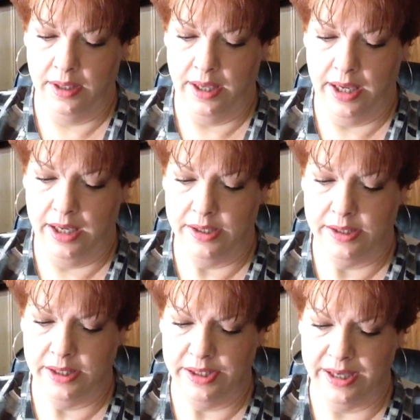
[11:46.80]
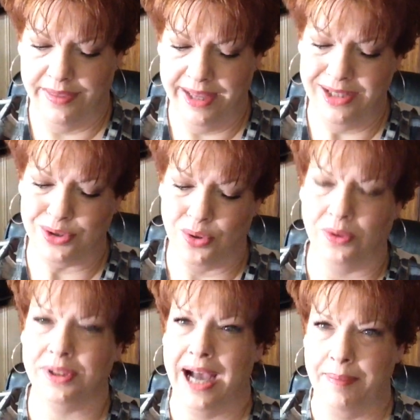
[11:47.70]
It is such, I think it's
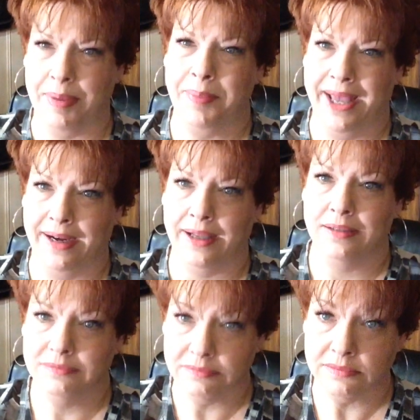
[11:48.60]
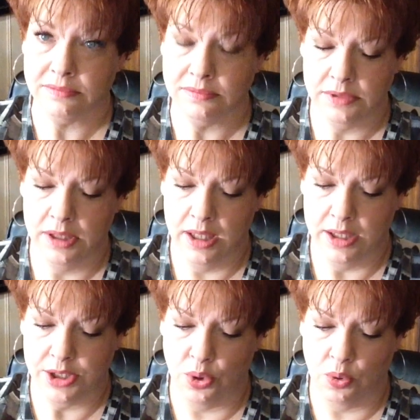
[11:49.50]
called Copper Penny.
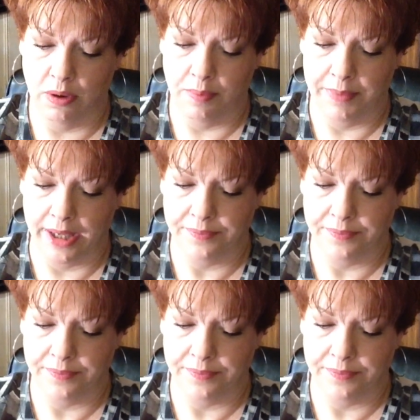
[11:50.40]
Don't quote me.